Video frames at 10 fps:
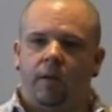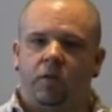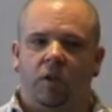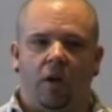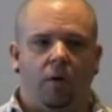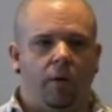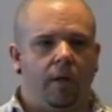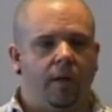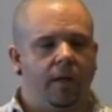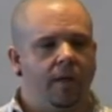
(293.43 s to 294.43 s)
So,
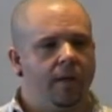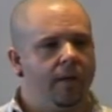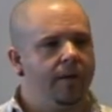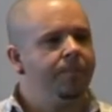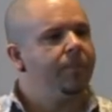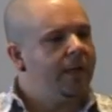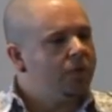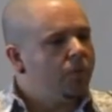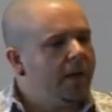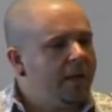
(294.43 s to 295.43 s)

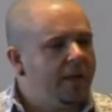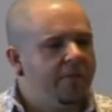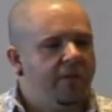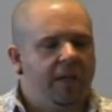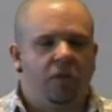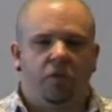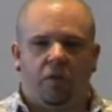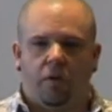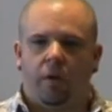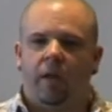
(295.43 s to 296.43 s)
here's what I'm going to invite you to
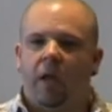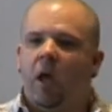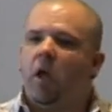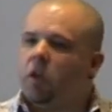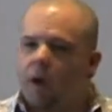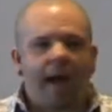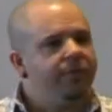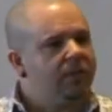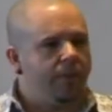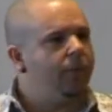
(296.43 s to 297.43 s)
do. You
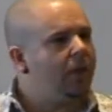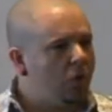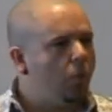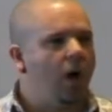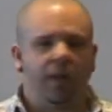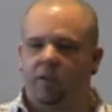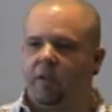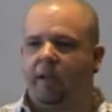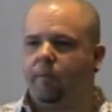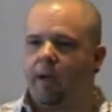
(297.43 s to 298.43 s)
have something you want
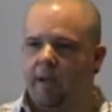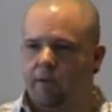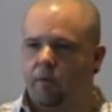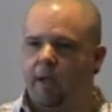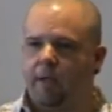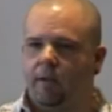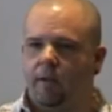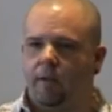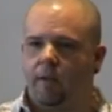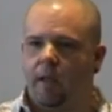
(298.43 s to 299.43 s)
in mind, right?
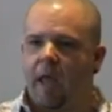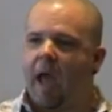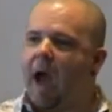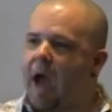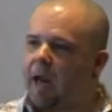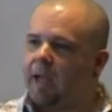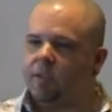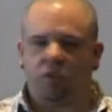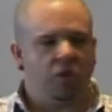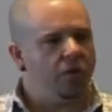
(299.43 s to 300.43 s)
And I
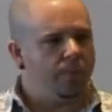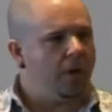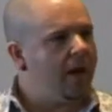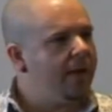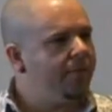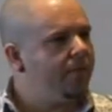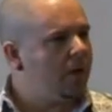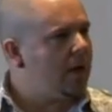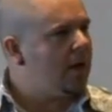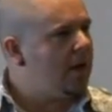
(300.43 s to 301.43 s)
assume you have
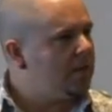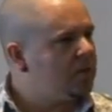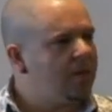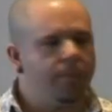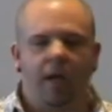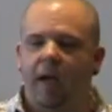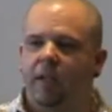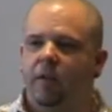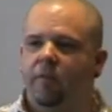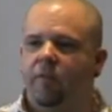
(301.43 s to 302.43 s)
some
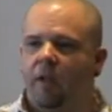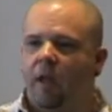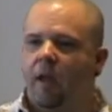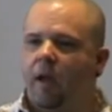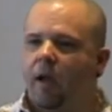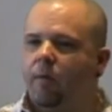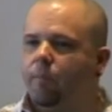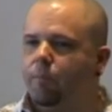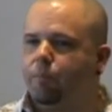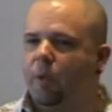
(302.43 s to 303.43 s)
kind of
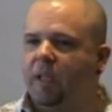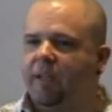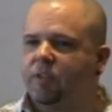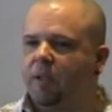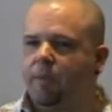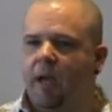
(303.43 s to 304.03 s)
belief, some